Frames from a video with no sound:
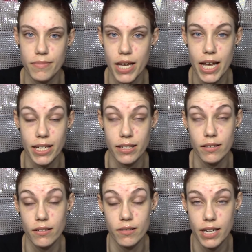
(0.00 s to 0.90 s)
any
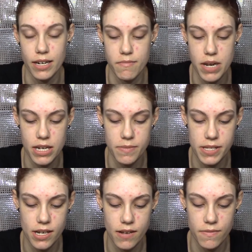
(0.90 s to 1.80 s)
kind of makeup
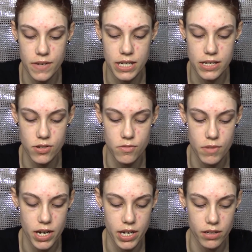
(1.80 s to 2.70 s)
stuff into
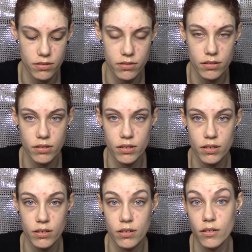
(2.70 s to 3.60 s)
my
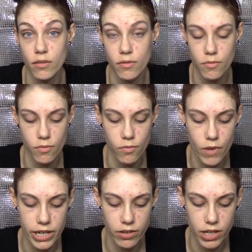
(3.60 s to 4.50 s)

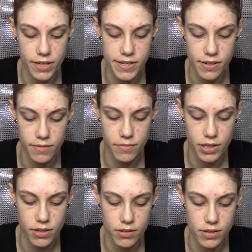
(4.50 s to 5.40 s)
wedding rings
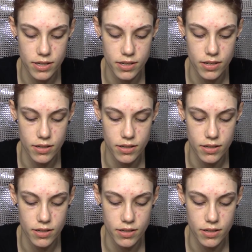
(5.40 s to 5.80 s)
because